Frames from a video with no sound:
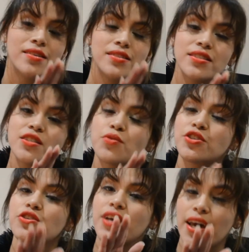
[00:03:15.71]
This is where
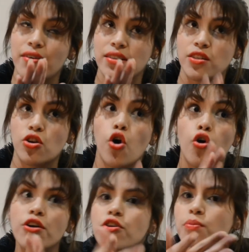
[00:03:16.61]
your character
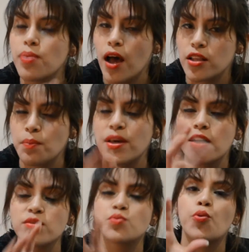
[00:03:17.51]
or your plot
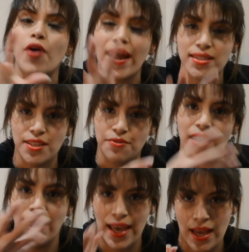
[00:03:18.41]
becomes proactive
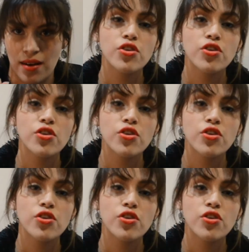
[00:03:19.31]
again.